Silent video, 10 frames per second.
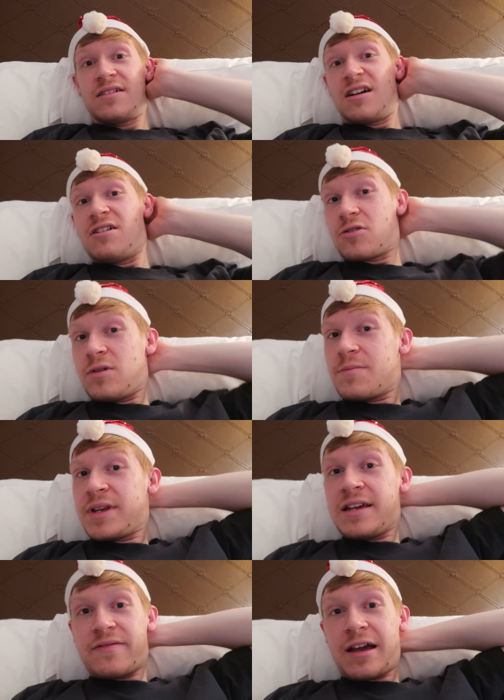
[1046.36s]
I can't quite
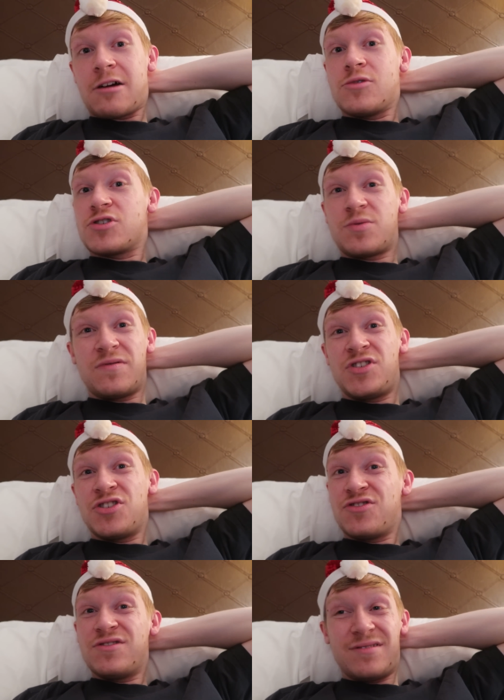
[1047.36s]
believe how much we've
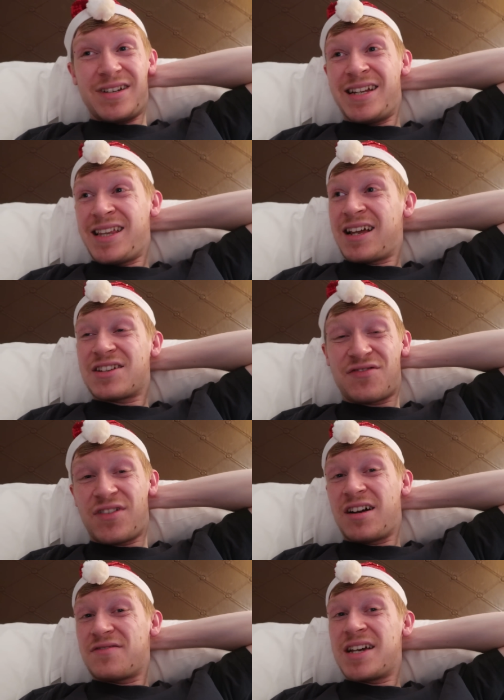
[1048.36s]
done in the last
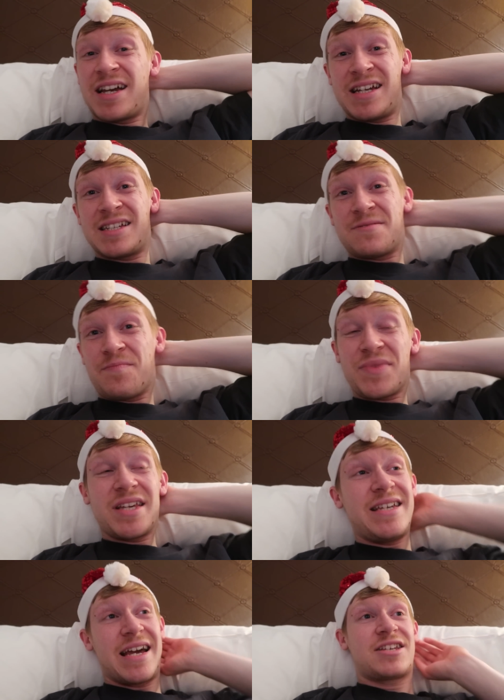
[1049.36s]
5 days.
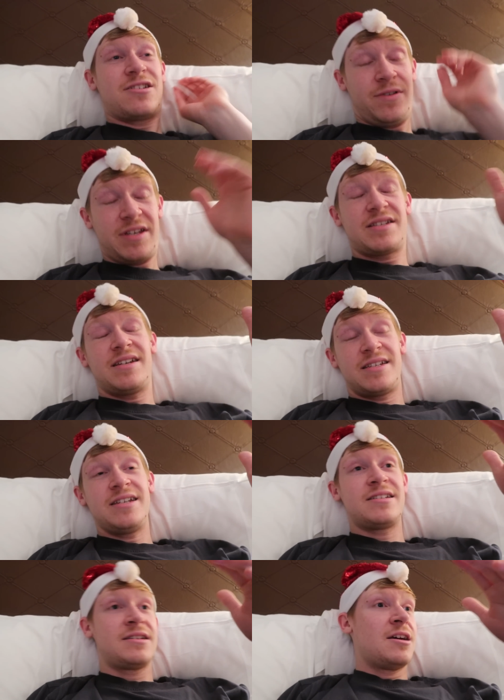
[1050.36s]
Yes, some other
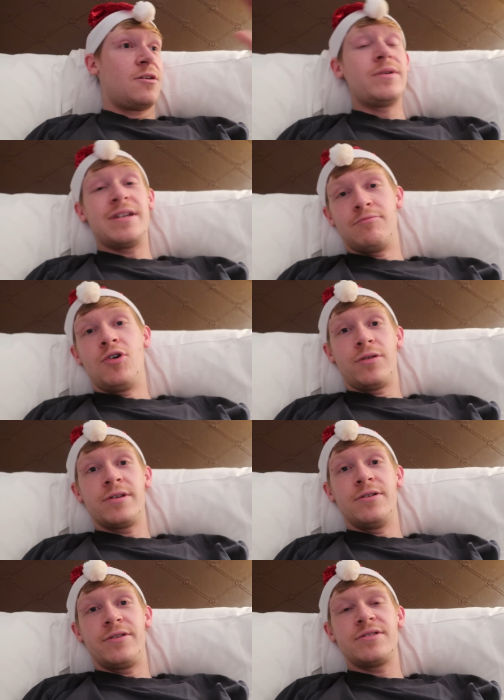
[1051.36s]
cities we did more
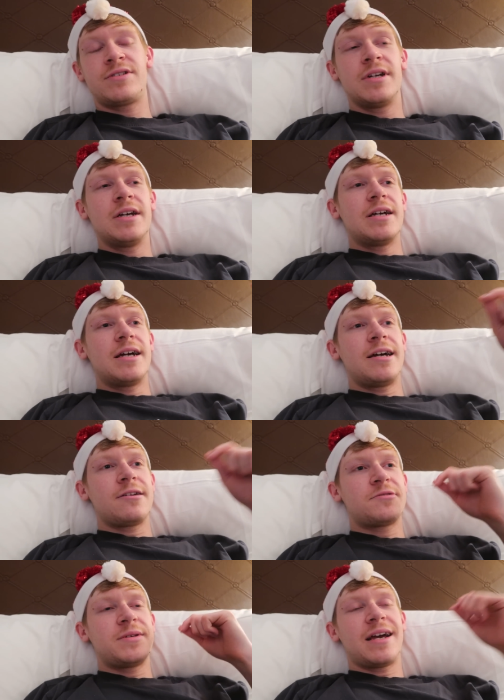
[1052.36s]
than others
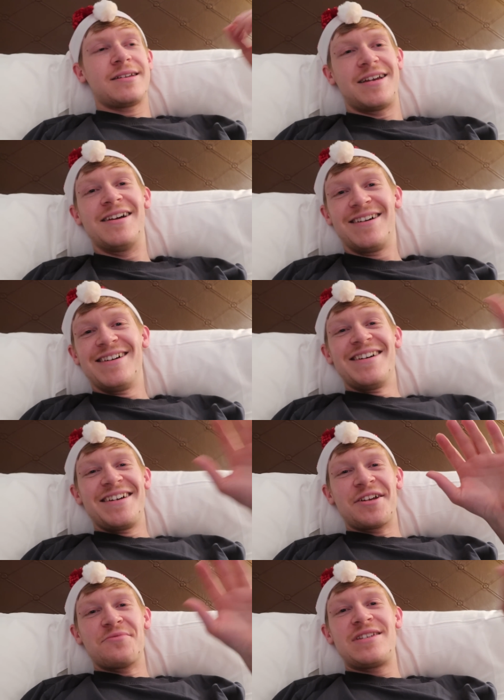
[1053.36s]
because we had,
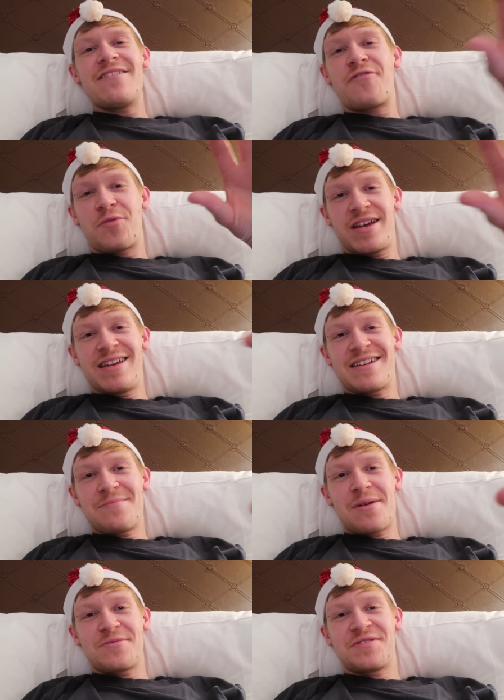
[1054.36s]
you know, differing
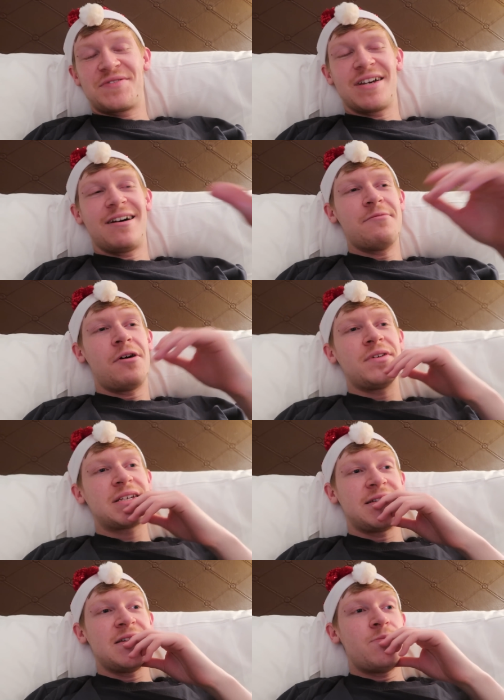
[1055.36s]
amounts of time,
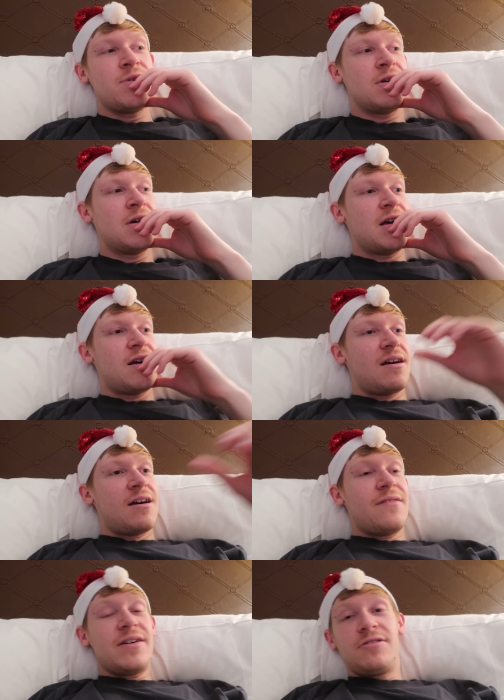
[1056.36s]
obviously, but
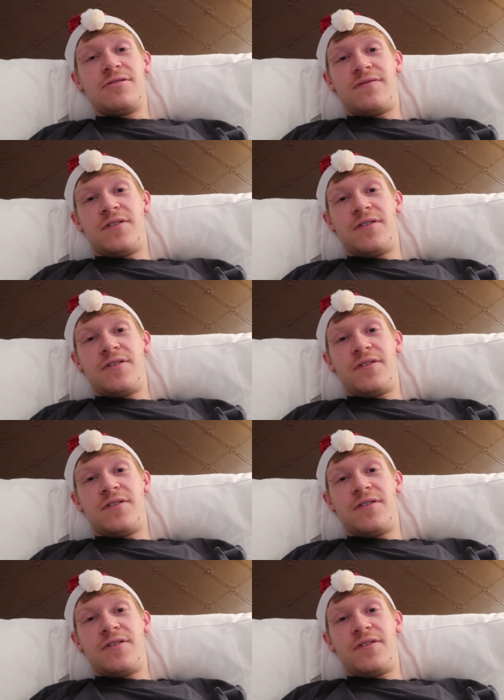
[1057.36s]
I've had good